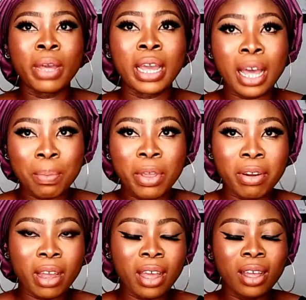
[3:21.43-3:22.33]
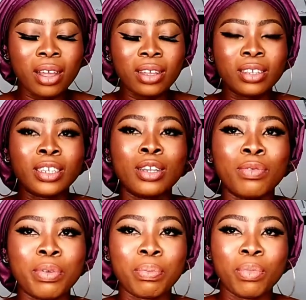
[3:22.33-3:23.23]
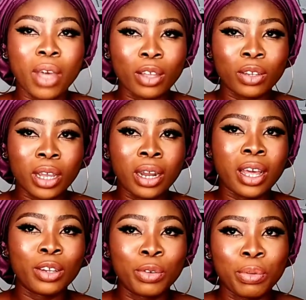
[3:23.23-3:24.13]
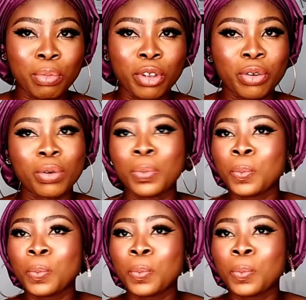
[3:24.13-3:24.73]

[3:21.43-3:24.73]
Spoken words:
camera instead of an actual mirror.